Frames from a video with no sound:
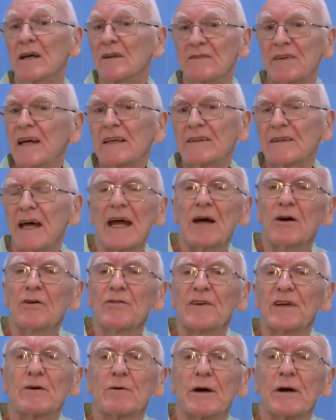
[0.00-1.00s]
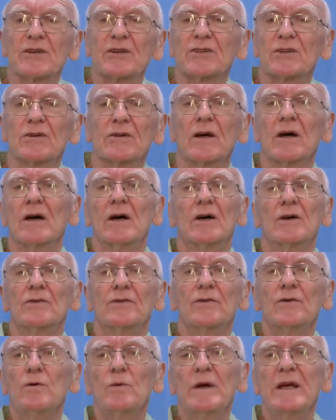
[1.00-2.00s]
Take the housing question.
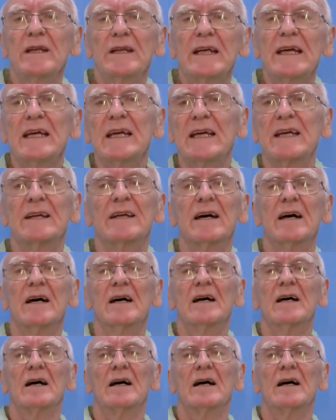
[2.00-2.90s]
Do we need